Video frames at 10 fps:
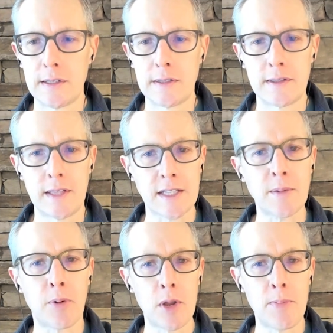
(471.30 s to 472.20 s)
That's a
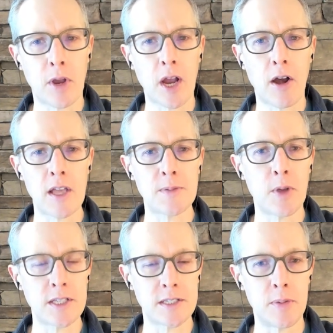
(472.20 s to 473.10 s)
pretty precarious
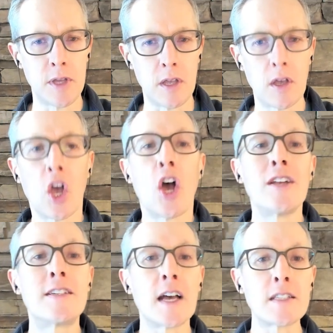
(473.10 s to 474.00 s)
place to be.
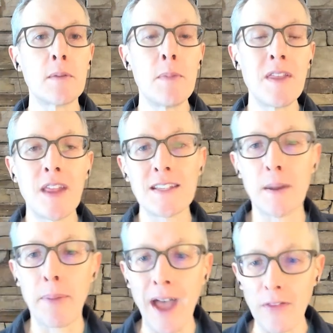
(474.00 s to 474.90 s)
Doesn't mean that it's a
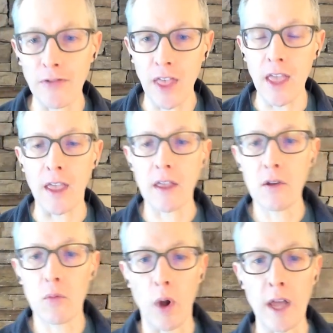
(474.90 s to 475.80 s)
bad
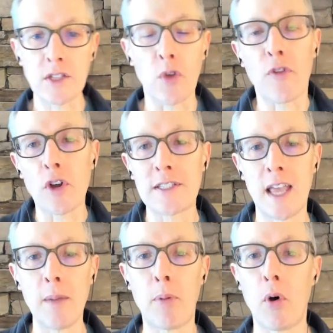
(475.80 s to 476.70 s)
thing, right? So for
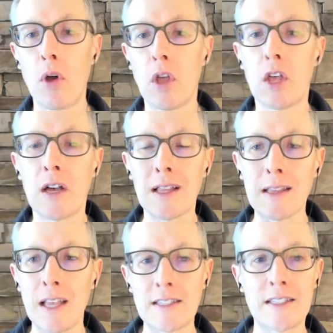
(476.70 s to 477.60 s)
example,
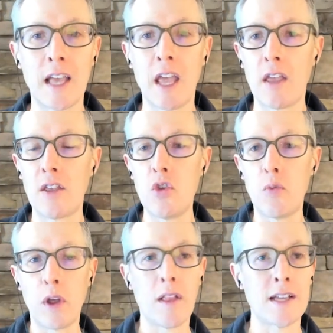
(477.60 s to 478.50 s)
let's say you
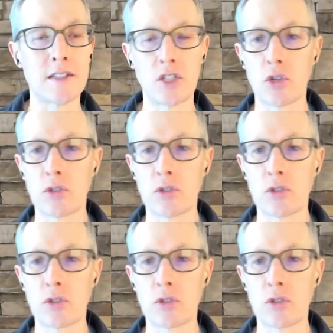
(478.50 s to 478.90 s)
realize that